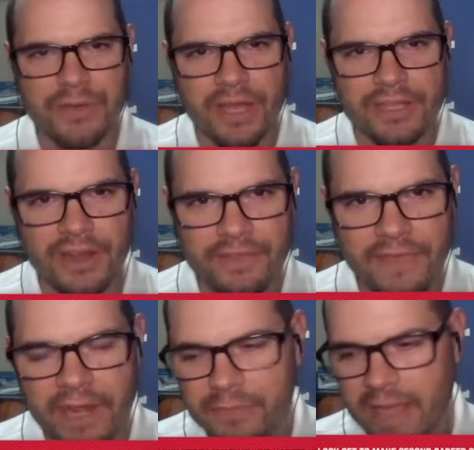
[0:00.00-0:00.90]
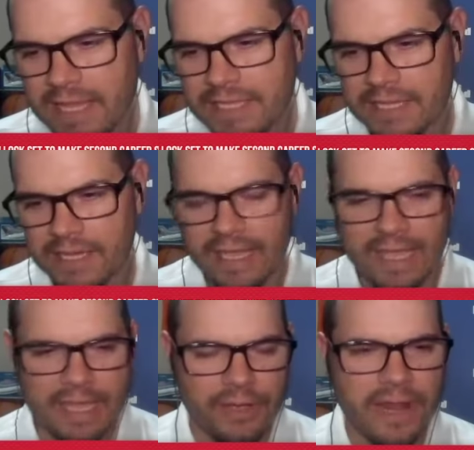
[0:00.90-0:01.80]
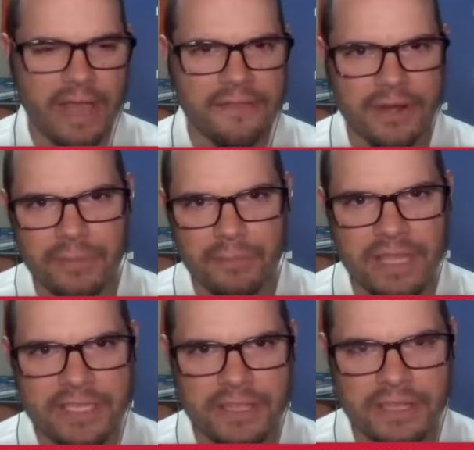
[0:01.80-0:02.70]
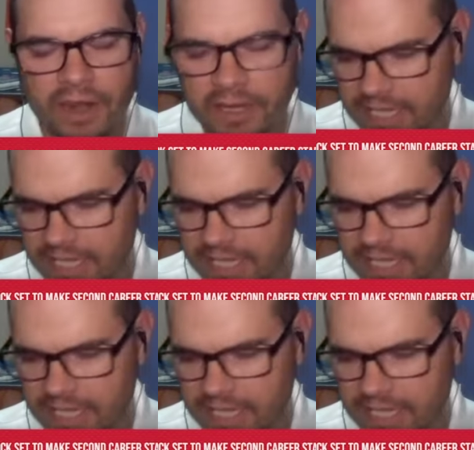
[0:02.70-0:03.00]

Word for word: on Darth Vader mask and going out there and embracing the dark